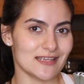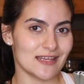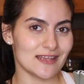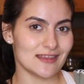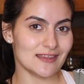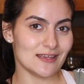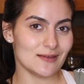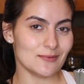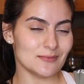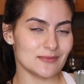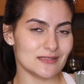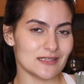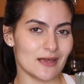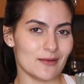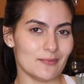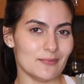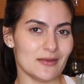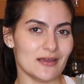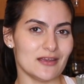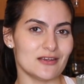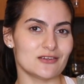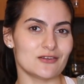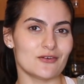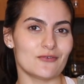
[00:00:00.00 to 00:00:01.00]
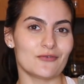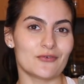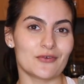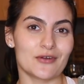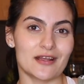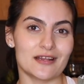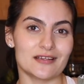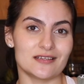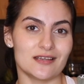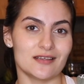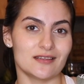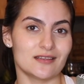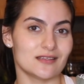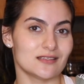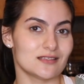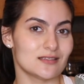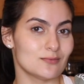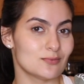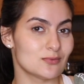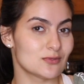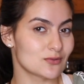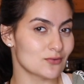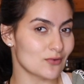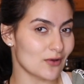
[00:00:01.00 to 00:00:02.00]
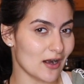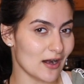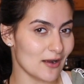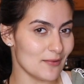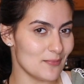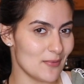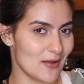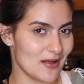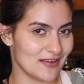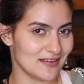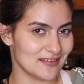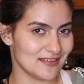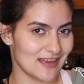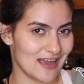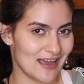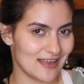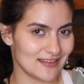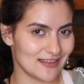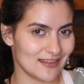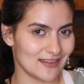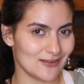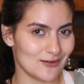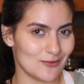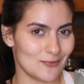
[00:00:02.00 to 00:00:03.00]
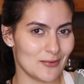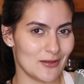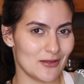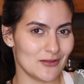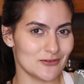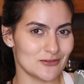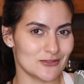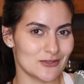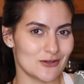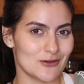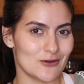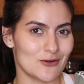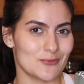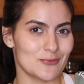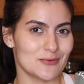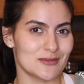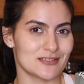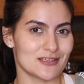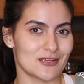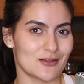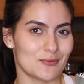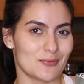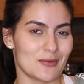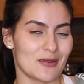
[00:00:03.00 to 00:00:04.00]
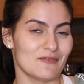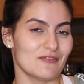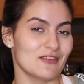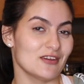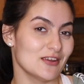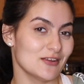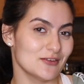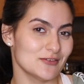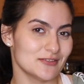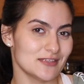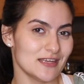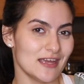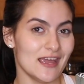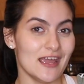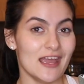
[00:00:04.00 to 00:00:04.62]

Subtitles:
thumbs up and don't forget to hit that subscribe button and the little bell so you don't miss any of my videos.